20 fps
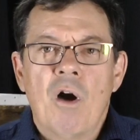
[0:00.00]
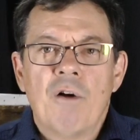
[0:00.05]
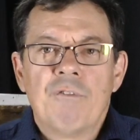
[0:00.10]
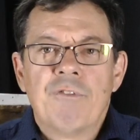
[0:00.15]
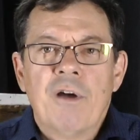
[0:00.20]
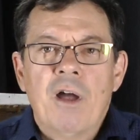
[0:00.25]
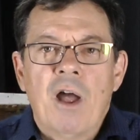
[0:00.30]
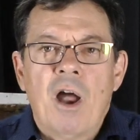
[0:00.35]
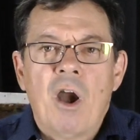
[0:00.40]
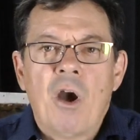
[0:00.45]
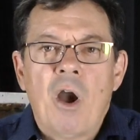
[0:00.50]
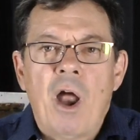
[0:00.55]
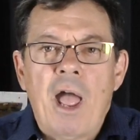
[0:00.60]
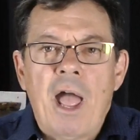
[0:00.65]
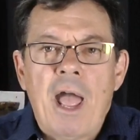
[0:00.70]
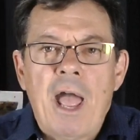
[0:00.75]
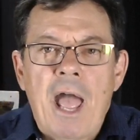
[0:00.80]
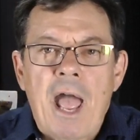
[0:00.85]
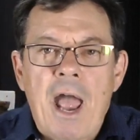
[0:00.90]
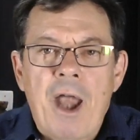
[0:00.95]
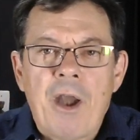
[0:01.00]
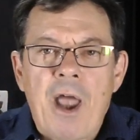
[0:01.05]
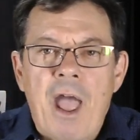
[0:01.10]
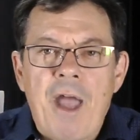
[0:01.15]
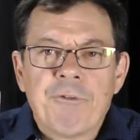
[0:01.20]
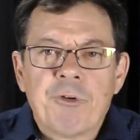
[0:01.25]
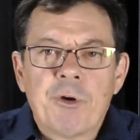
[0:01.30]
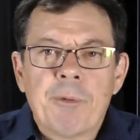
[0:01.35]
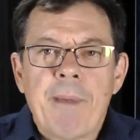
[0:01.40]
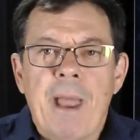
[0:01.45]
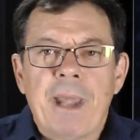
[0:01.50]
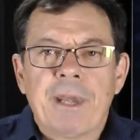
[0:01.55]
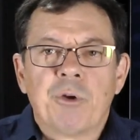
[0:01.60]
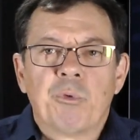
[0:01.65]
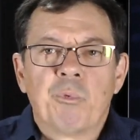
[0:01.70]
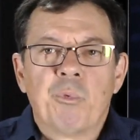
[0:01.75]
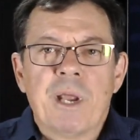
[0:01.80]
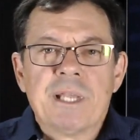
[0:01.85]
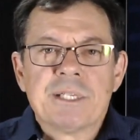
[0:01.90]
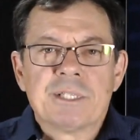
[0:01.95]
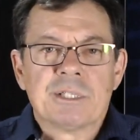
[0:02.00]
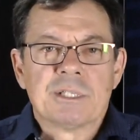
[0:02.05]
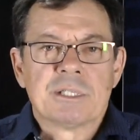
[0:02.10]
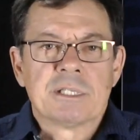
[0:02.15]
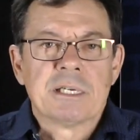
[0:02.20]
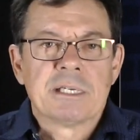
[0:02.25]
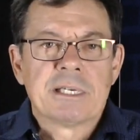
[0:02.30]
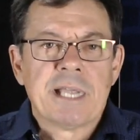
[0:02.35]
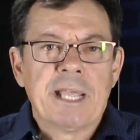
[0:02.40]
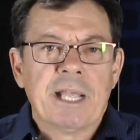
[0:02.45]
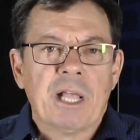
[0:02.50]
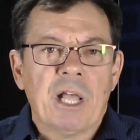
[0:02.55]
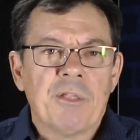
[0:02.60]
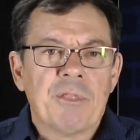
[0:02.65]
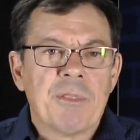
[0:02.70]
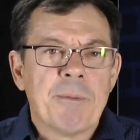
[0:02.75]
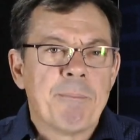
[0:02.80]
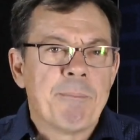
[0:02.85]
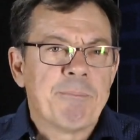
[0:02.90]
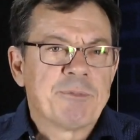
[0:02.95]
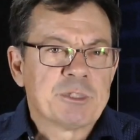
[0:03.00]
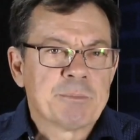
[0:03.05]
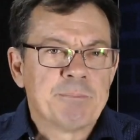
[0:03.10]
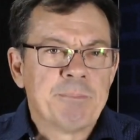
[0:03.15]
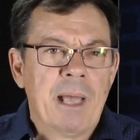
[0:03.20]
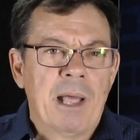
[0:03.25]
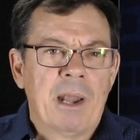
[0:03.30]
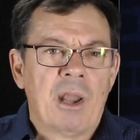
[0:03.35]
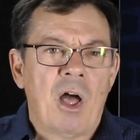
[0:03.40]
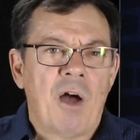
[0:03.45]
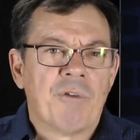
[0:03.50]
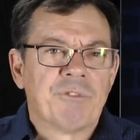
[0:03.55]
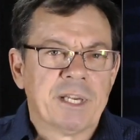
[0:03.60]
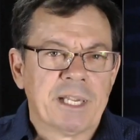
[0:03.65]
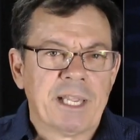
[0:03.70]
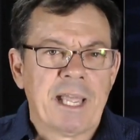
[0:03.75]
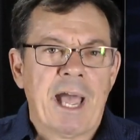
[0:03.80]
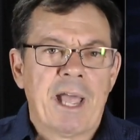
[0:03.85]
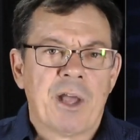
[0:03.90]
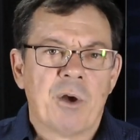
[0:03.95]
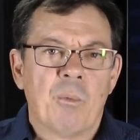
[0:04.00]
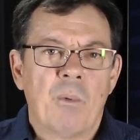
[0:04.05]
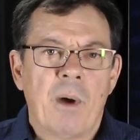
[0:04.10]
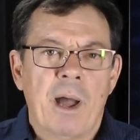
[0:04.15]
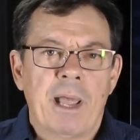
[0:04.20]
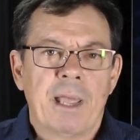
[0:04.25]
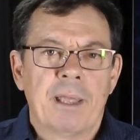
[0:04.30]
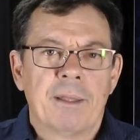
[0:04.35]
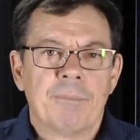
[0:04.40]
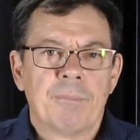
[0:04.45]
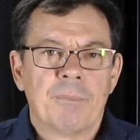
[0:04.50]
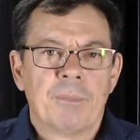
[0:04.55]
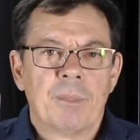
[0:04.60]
of aromatic resins to take the smell of decay away.